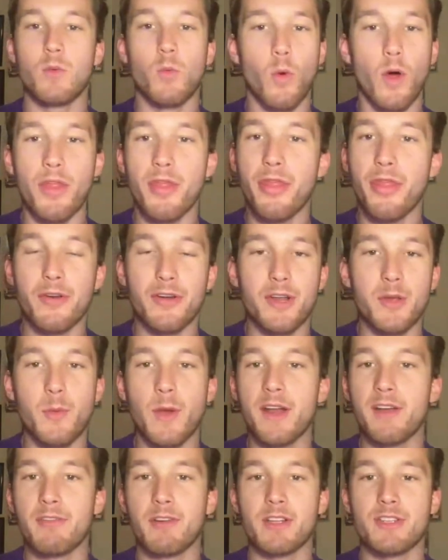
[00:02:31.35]
130
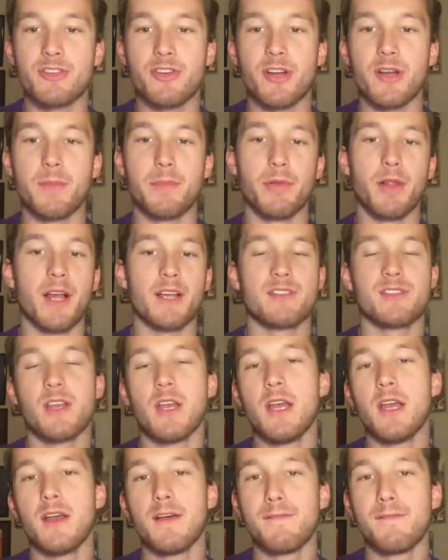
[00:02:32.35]
weighted runs created plus,